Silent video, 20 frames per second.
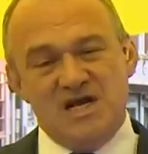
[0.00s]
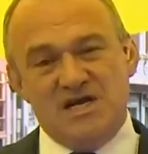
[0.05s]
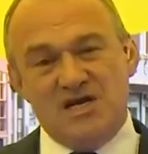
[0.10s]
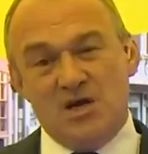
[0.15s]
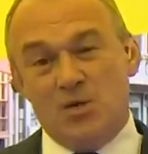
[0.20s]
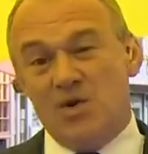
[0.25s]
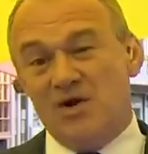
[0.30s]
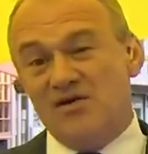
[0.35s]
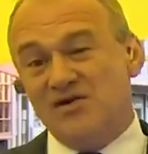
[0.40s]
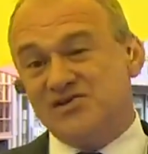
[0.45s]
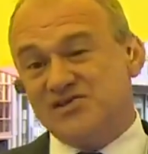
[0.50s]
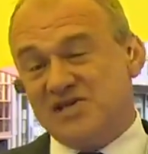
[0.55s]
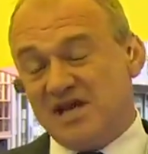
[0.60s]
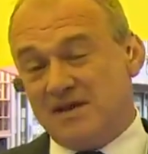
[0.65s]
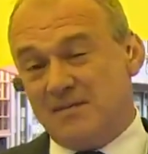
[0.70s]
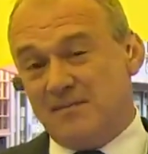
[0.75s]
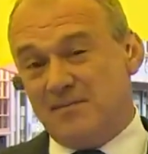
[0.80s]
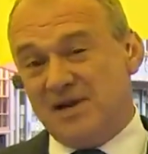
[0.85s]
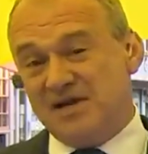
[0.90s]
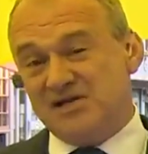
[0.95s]
You know, we're in
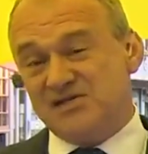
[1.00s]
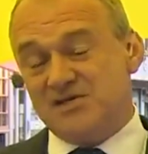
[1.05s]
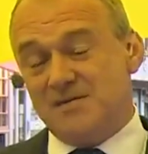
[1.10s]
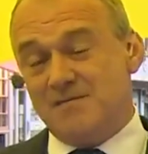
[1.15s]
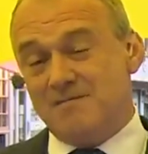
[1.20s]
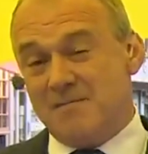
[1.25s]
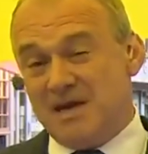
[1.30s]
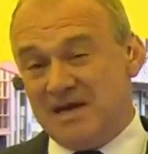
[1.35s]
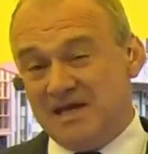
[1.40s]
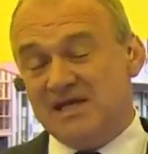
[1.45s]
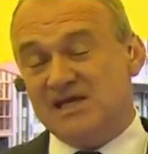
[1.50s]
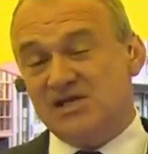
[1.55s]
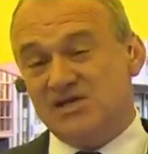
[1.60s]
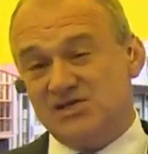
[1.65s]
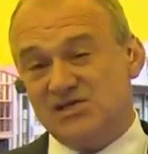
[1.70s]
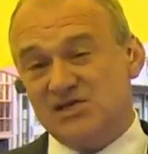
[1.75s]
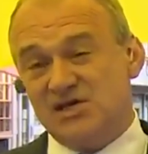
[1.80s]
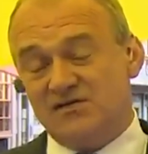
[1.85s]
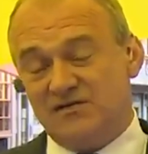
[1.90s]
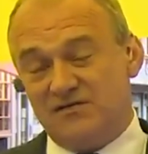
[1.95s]
second place to many
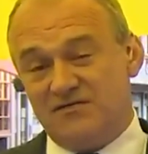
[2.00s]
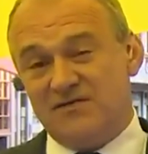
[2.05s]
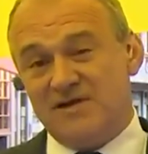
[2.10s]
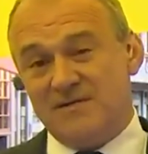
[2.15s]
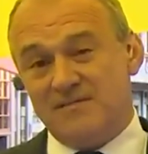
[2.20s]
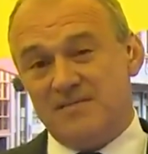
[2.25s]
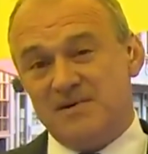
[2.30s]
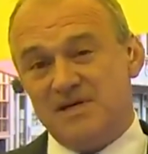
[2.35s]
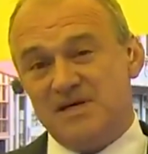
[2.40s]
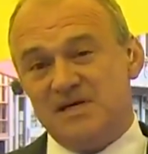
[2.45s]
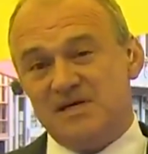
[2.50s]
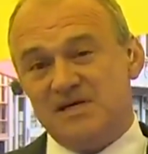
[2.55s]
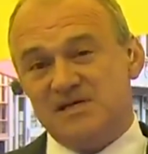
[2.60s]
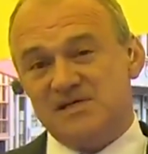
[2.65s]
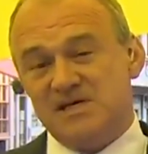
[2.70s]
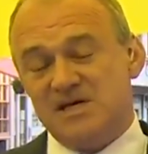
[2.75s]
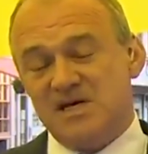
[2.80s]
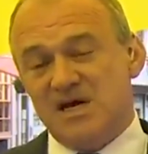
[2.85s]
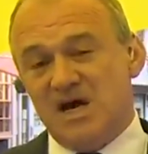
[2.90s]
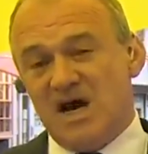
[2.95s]
Conservative
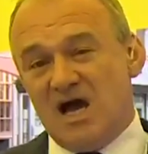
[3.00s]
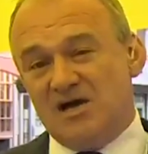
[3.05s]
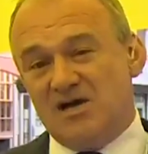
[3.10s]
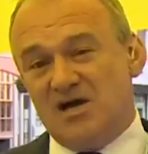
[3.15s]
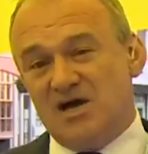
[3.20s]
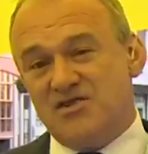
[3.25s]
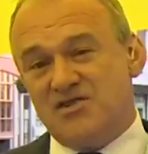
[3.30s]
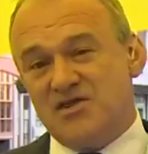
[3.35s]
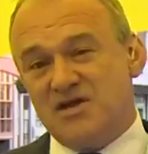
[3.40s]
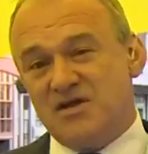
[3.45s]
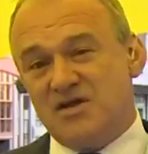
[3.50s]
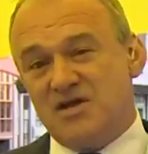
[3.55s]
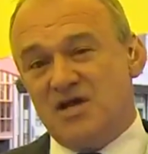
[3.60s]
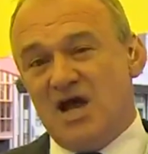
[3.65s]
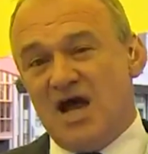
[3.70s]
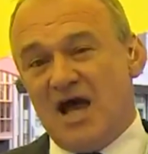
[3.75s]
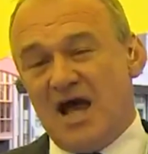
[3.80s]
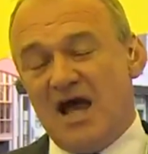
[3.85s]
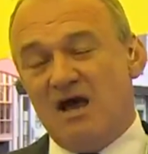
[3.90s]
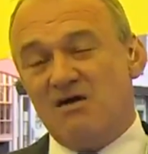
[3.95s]
MPs, and I think
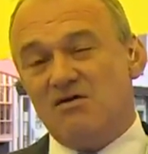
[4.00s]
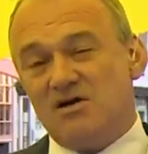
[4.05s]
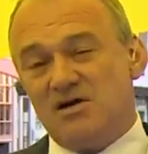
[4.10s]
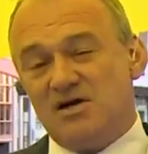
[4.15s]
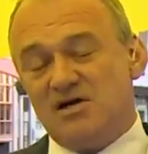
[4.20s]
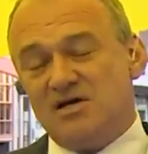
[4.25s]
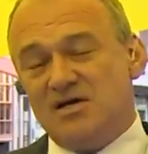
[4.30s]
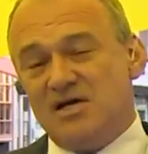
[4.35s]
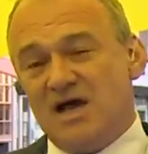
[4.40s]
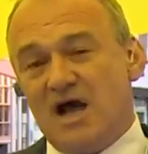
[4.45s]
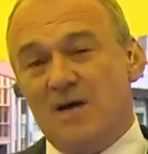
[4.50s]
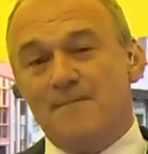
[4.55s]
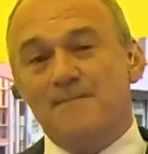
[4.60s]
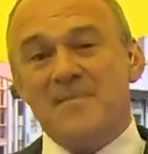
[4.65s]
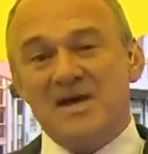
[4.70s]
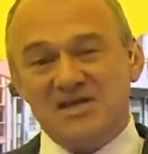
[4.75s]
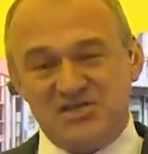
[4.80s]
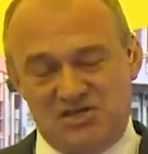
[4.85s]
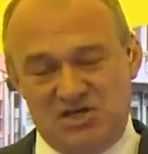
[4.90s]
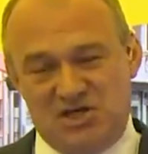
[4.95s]
our, our
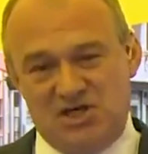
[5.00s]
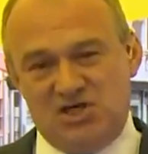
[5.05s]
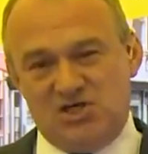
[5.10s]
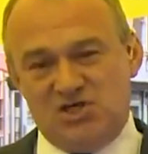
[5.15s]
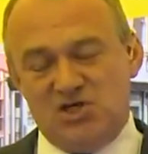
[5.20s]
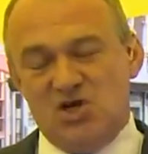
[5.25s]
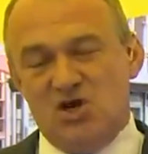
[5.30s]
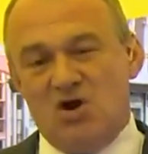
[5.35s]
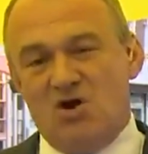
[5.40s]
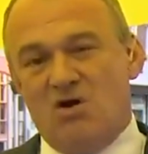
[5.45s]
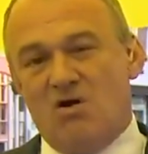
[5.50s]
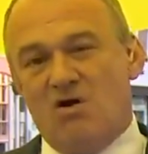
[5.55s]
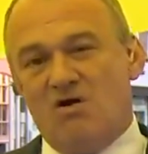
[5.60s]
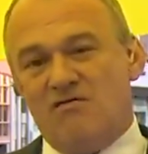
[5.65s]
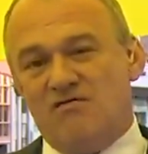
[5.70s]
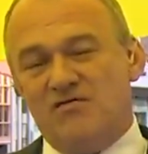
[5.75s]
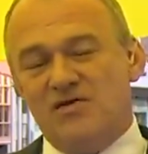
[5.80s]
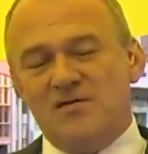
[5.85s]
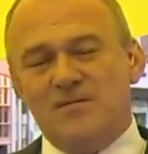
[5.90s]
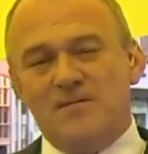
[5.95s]
message
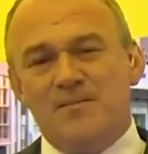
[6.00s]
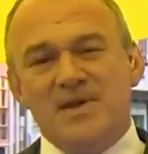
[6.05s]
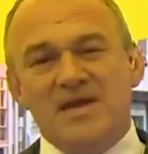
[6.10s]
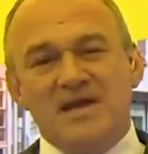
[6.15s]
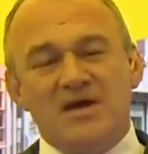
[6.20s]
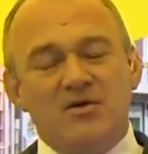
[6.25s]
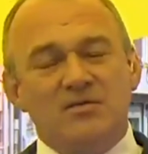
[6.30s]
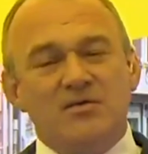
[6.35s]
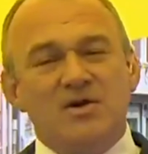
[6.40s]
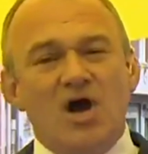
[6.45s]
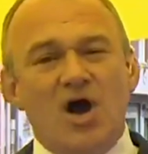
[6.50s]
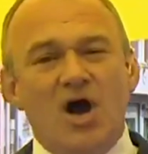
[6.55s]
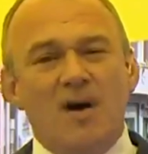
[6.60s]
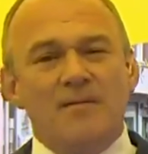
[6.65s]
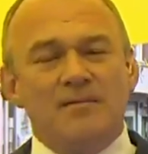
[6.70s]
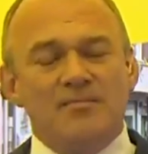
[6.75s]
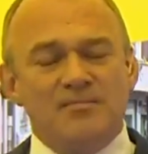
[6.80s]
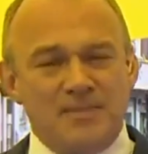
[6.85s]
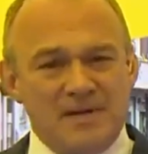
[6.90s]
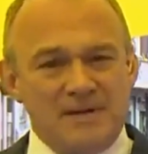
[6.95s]
of being on,
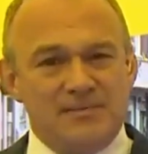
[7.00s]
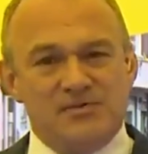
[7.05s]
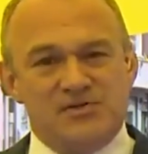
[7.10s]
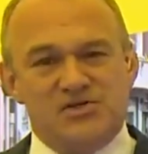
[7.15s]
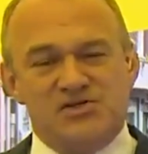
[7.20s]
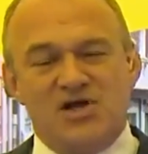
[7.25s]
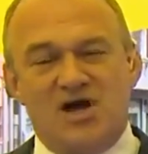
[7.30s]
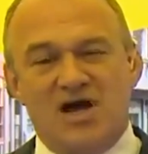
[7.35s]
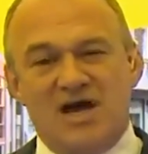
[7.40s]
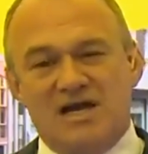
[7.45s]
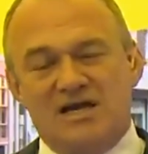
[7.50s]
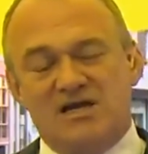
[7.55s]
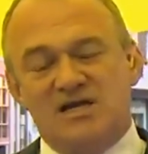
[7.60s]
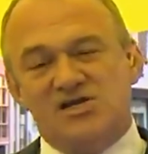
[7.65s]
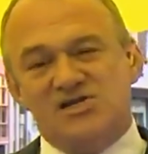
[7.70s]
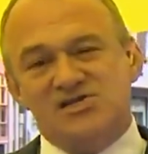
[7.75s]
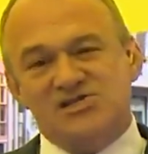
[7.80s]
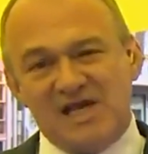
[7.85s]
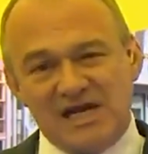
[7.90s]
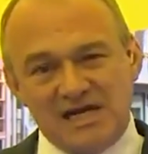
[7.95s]
on people's side,
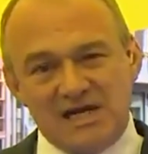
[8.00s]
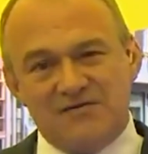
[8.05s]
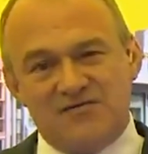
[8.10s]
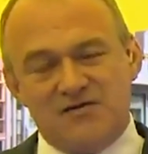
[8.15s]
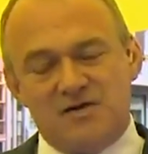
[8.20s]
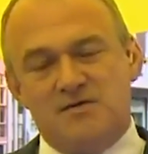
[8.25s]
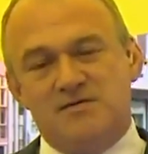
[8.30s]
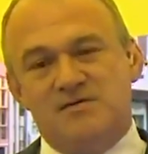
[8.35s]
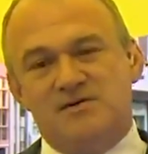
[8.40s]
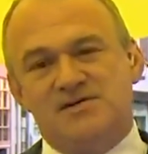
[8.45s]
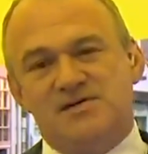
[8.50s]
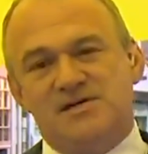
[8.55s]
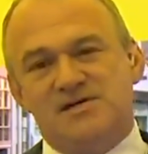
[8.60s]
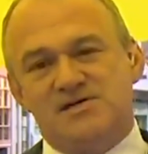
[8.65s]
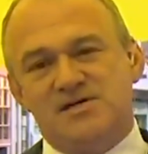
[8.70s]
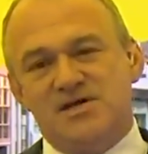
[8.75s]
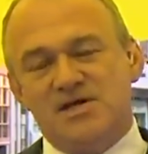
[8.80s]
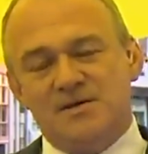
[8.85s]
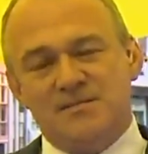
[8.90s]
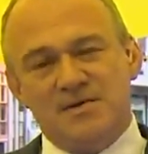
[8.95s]
standing up for
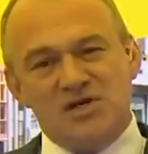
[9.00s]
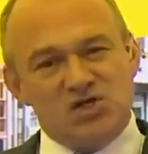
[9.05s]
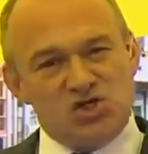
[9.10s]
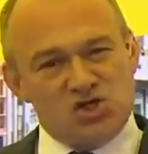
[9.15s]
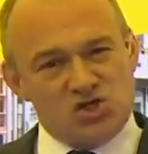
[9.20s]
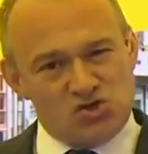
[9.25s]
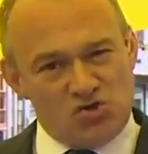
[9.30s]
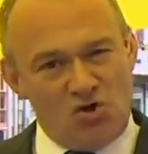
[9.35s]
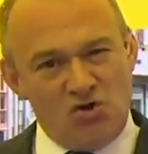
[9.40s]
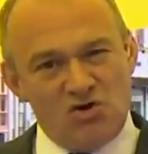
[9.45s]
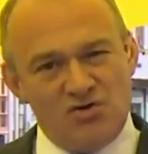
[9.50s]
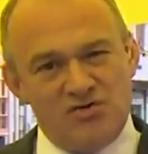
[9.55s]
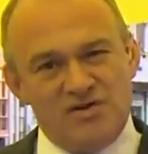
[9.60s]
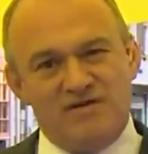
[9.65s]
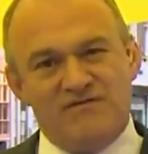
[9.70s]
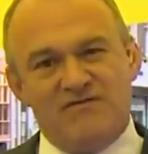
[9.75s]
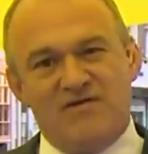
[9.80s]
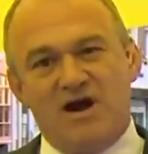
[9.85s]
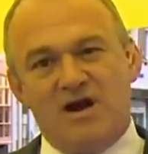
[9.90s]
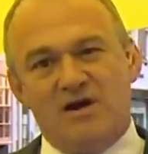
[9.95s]
communities, being strong on
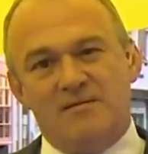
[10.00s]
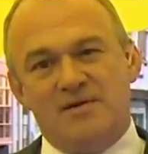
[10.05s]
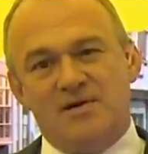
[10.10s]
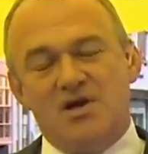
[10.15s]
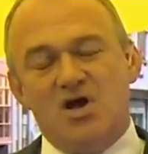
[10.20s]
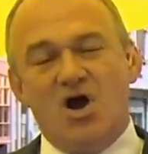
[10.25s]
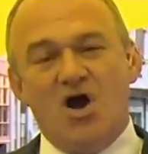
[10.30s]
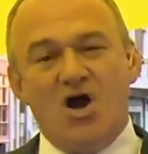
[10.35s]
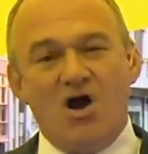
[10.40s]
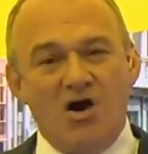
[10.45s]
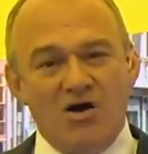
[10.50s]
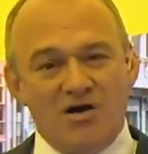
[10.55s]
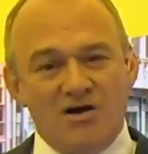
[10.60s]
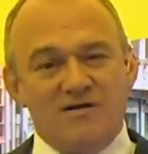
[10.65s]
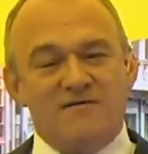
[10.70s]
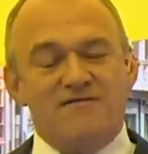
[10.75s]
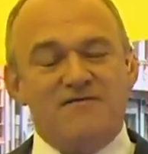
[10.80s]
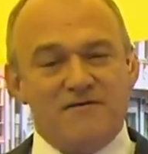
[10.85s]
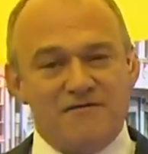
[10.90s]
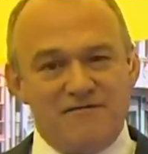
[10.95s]
the environment,
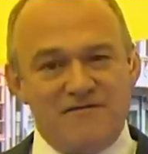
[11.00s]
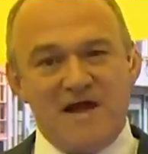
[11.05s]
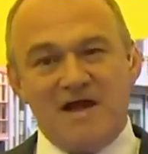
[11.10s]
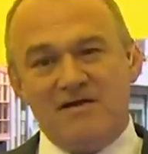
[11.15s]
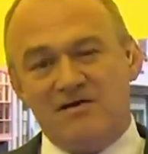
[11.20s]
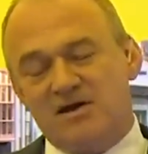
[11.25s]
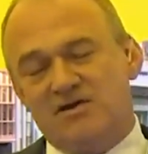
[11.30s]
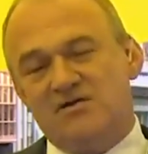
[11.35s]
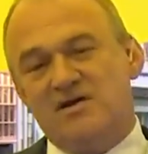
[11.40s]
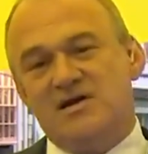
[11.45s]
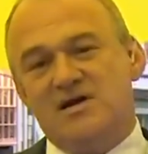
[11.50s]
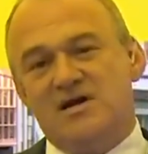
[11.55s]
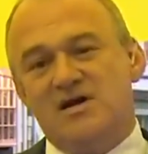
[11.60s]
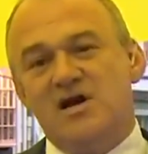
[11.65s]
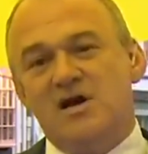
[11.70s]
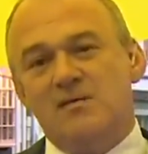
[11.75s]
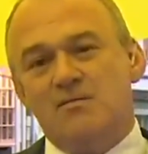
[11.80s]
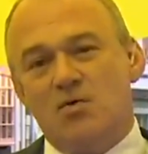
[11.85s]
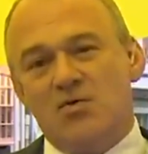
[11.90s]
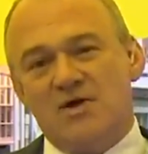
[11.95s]
arguing for a fairer,
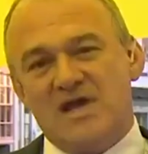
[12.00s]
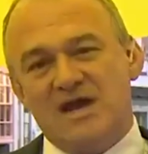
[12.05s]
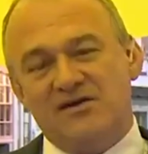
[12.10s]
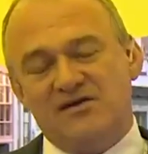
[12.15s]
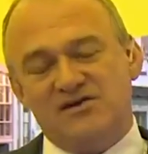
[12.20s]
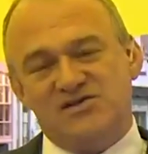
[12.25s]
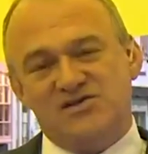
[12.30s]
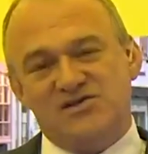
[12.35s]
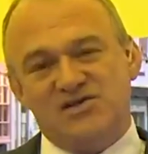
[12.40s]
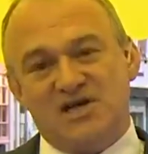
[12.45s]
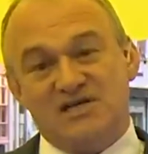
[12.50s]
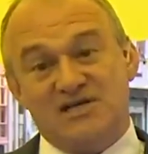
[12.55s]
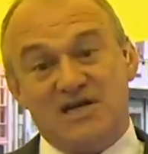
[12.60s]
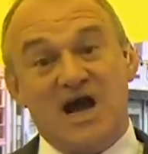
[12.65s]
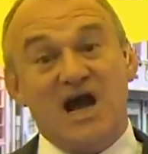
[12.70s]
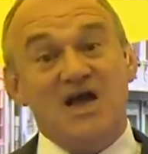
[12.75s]
greener, more caring society.